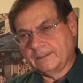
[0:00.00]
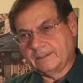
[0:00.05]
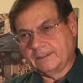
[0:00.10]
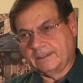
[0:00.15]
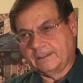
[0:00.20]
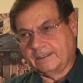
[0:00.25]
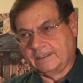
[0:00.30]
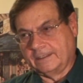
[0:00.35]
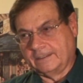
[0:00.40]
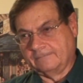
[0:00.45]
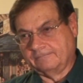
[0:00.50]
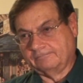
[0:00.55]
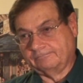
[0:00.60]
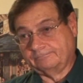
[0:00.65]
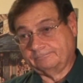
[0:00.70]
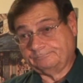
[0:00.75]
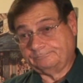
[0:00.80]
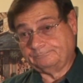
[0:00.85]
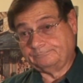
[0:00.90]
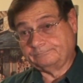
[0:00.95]

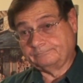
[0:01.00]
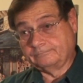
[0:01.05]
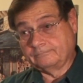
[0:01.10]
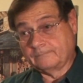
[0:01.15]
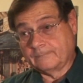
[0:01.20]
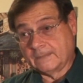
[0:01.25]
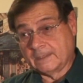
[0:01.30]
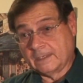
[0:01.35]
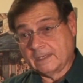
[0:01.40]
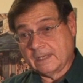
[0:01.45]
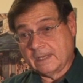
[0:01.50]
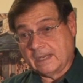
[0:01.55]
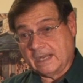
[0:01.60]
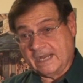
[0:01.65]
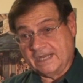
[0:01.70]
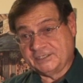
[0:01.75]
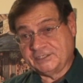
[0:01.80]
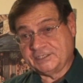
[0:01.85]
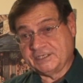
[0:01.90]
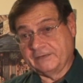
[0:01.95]

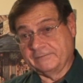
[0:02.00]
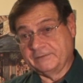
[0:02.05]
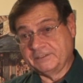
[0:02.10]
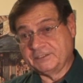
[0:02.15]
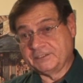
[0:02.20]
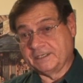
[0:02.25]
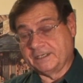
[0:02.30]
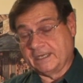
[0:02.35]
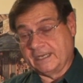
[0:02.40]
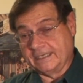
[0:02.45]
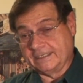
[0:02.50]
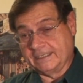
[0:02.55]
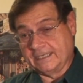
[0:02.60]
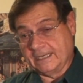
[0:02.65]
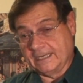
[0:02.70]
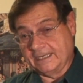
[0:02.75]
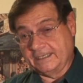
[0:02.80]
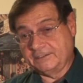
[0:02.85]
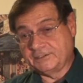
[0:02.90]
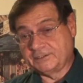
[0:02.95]
i7s and
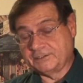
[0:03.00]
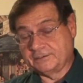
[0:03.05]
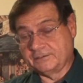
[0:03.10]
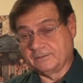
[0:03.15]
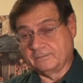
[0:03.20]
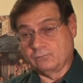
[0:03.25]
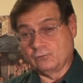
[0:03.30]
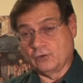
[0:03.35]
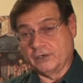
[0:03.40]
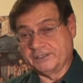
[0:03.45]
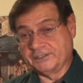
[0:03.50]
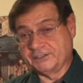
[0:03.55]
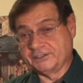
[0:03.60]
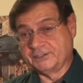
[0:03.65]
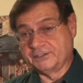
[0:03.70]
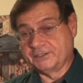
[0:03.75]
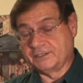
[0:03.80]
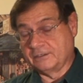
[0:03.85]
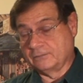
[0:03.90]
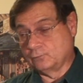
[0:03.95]
i9s, the
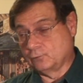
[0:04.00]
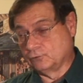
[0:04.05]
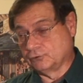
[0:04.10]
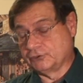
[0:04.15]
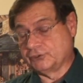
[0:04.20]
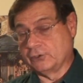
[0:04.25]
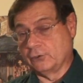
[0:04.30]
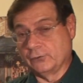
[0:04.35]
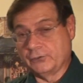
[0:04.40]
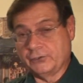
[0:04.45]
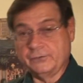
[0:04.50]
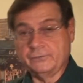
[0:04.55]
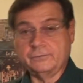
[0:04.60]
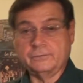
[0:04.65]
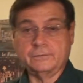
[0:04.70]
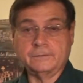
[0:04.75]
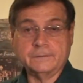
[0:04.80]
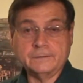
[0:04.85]
prices will choke you.